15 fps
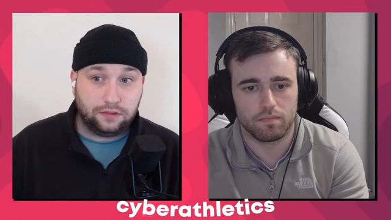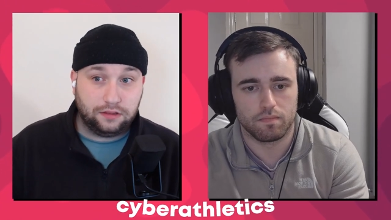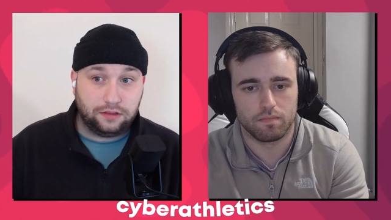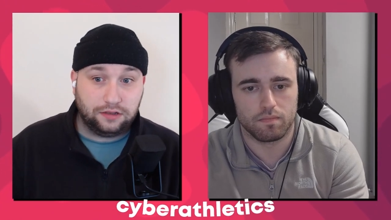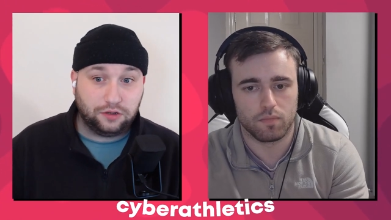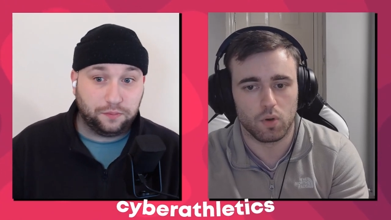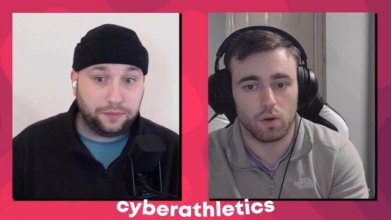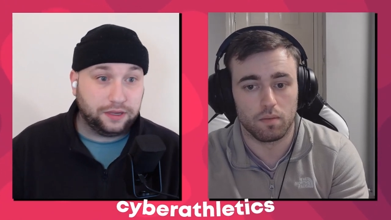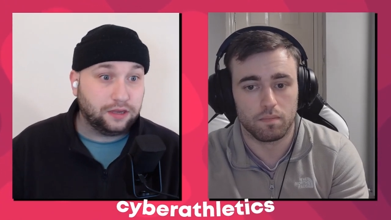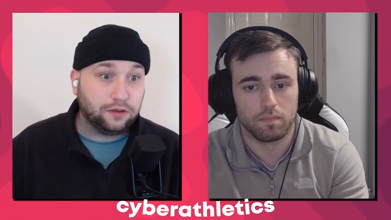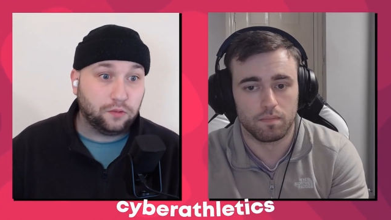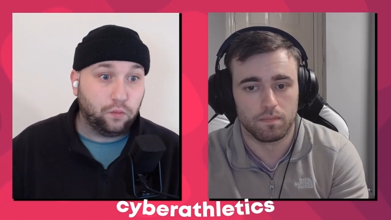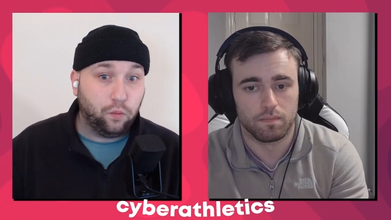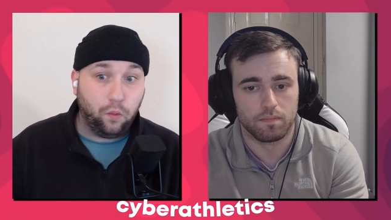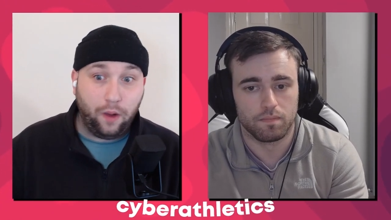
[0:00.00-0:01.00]
Speaker 1: this would be
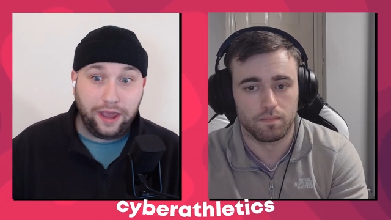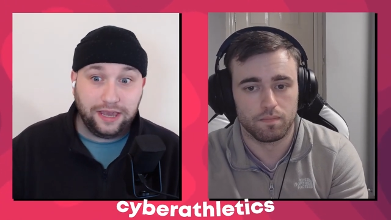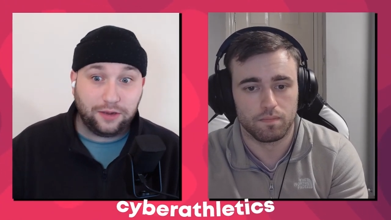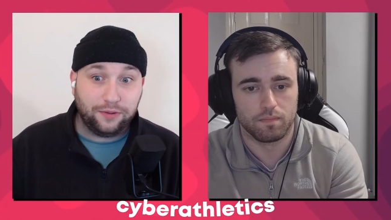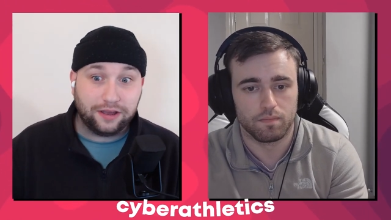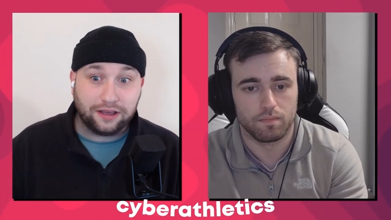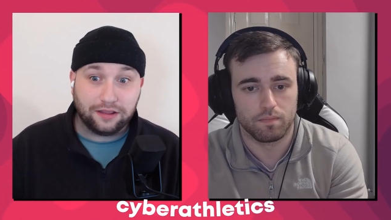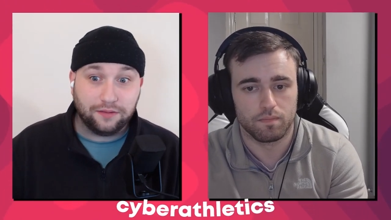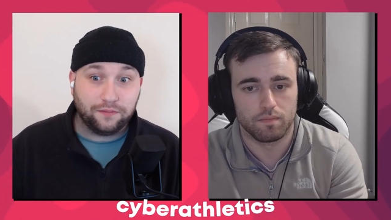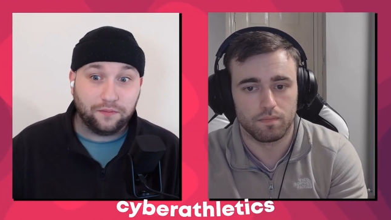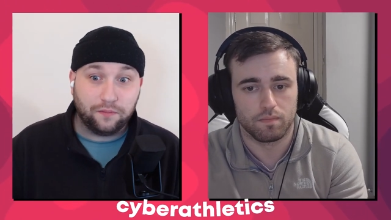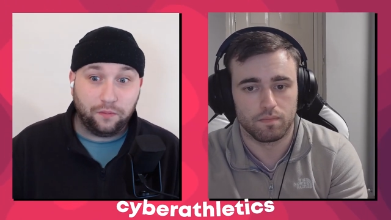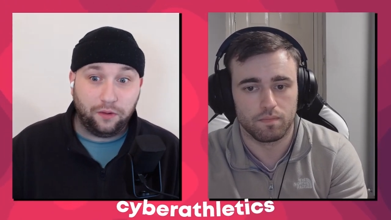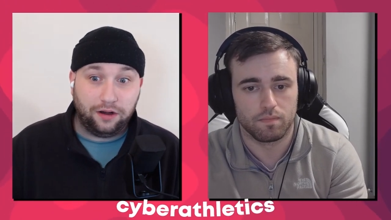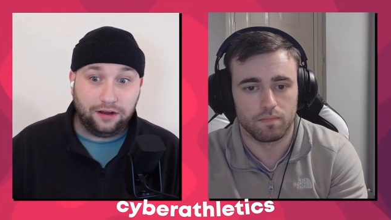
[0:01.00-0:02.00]
way quicker
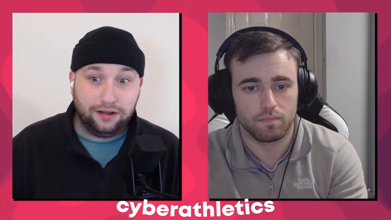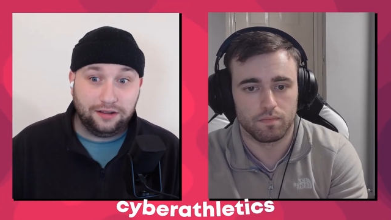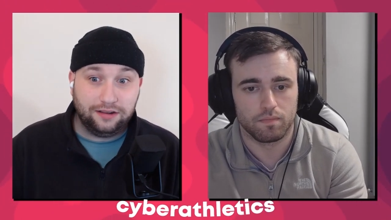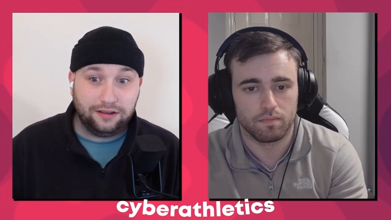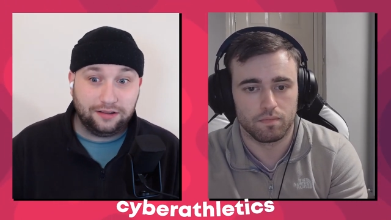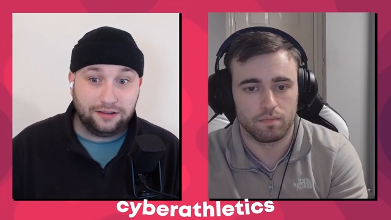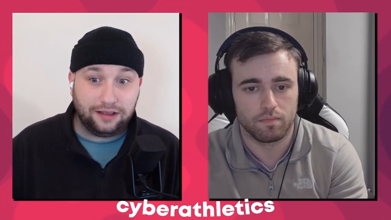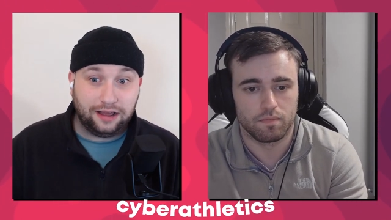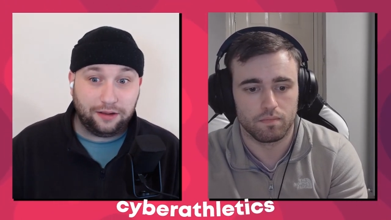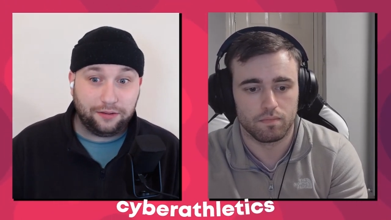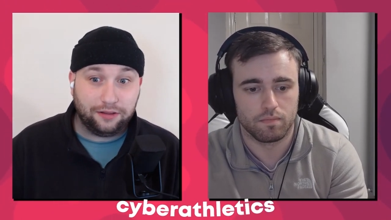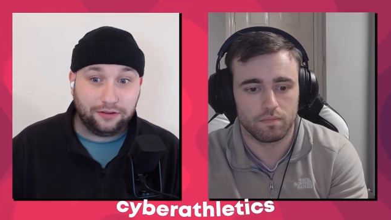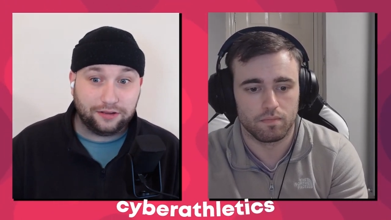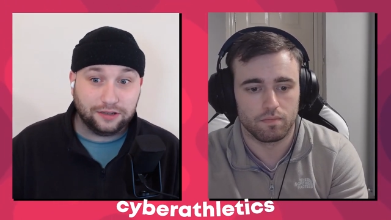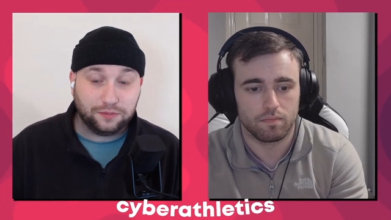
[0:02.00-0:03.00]
than what
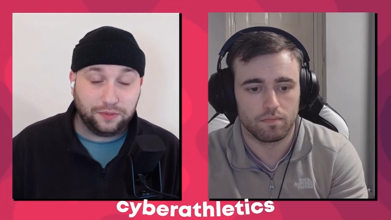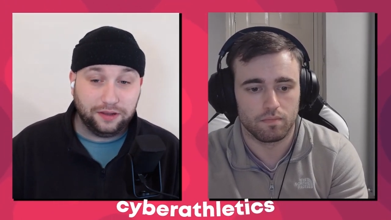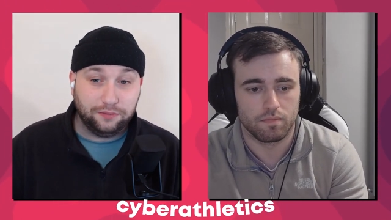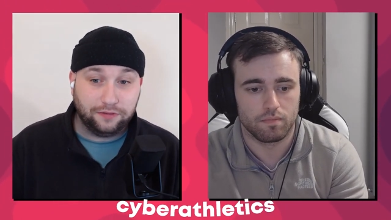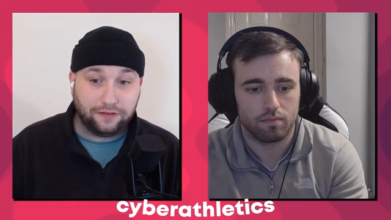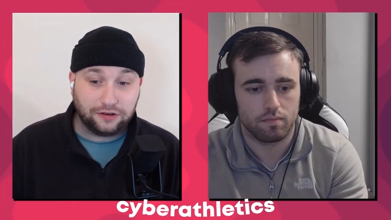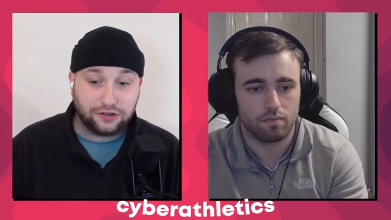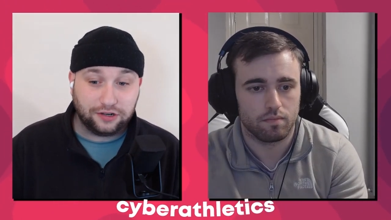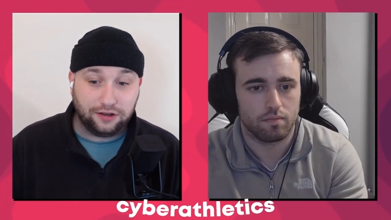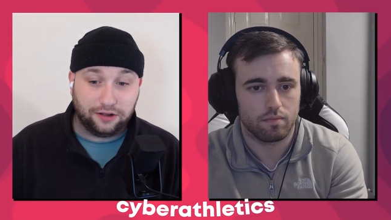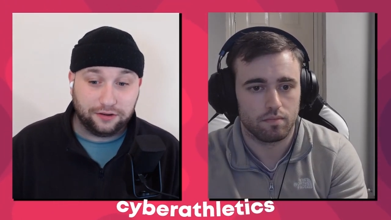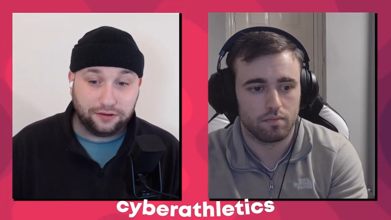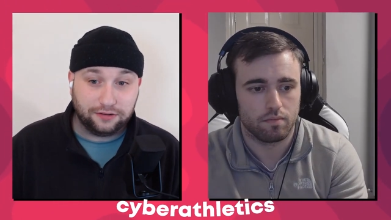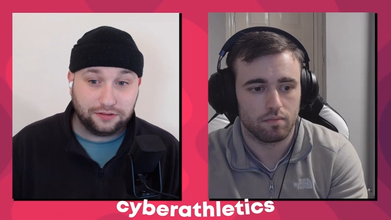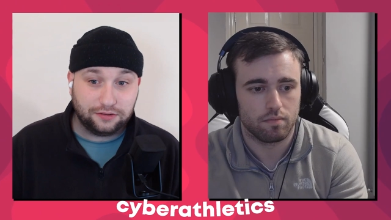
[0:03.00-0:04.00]
how long it's been. We've actually
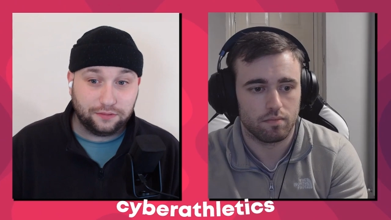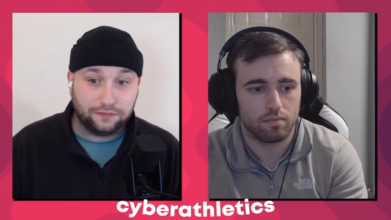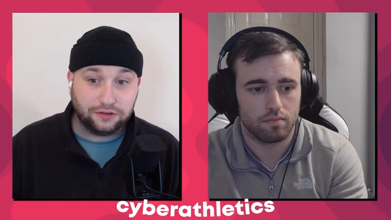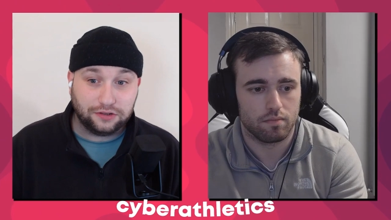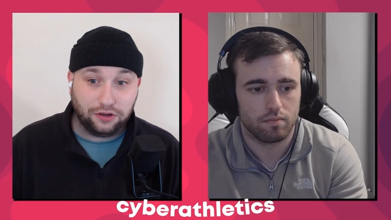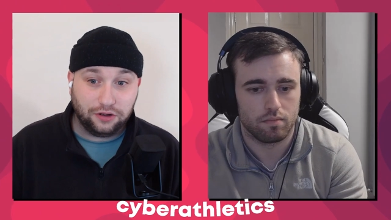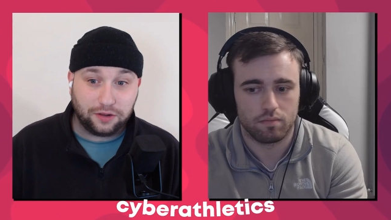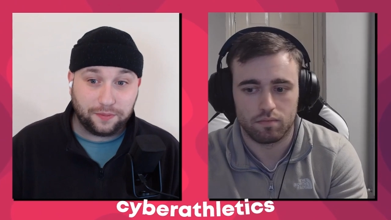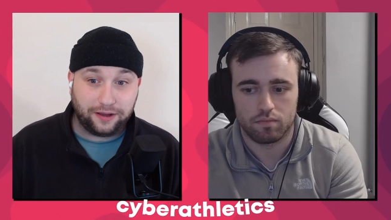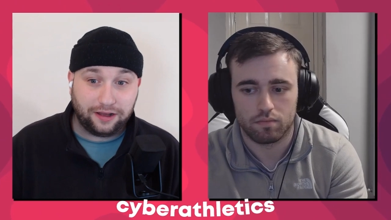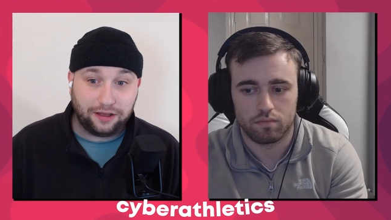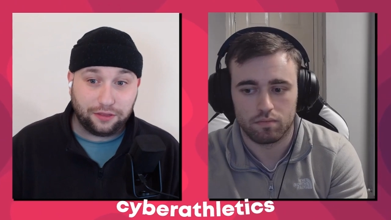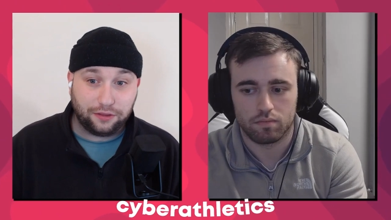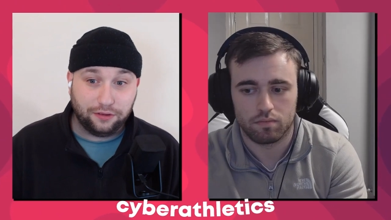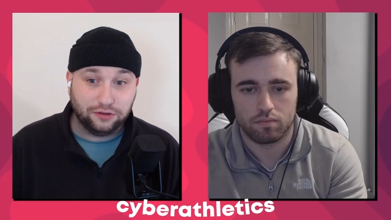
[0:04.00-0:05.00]
got stuff to talk
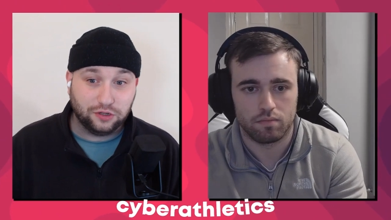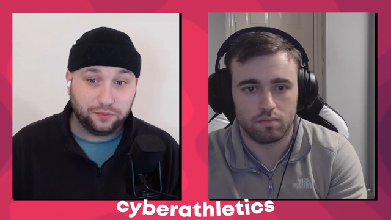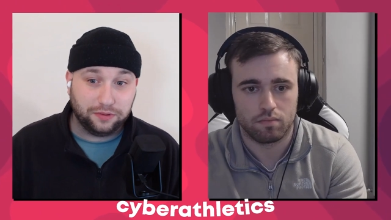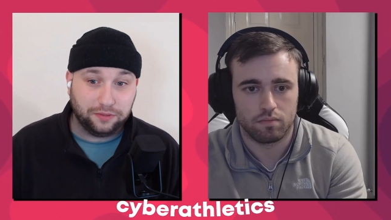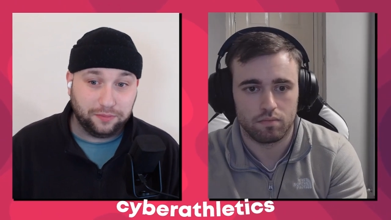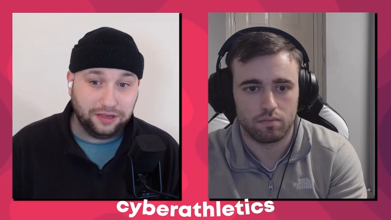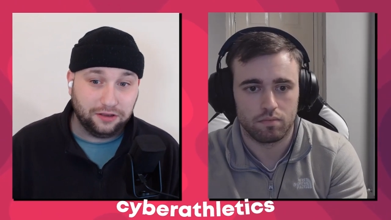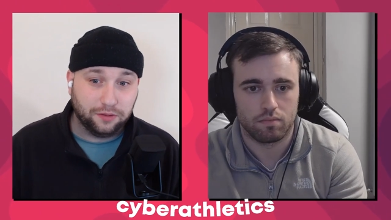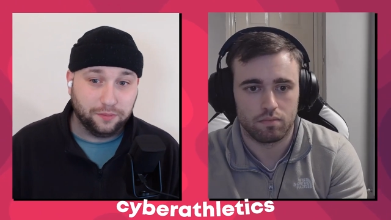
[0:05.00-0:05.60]
about. I thought it would just be me